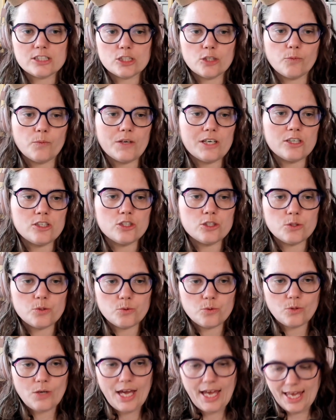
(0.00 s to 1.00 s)
So we
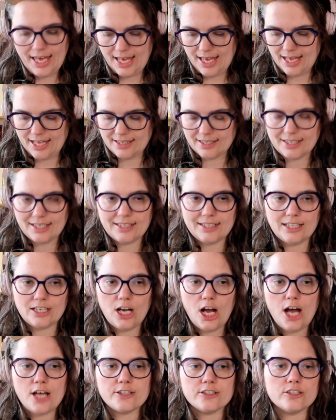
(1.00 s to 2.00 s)
do and
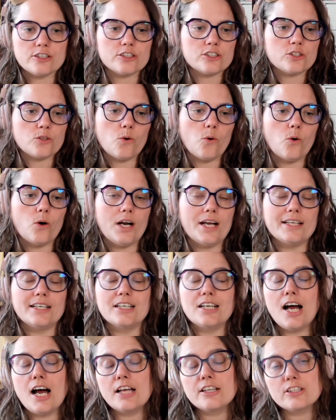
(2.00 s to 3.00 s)
then underscore, and
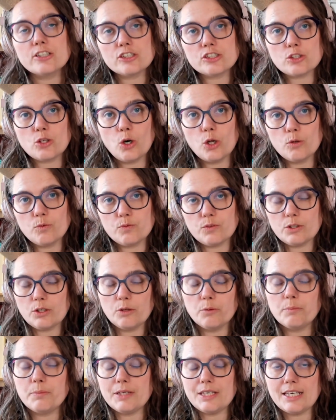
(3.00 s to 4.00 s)
then underscore
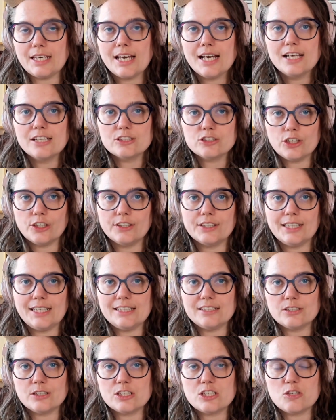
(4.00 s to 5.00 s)
will be turned
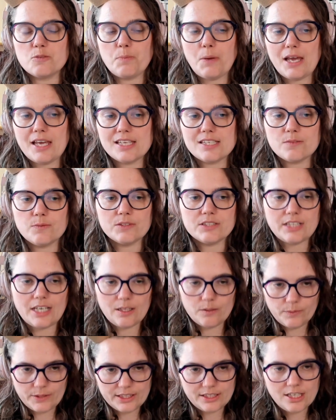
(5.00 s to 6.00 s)
into space with
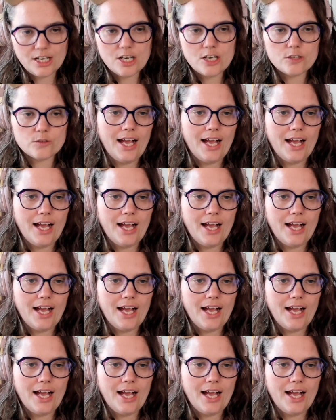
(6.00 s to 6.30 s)
Tailwind.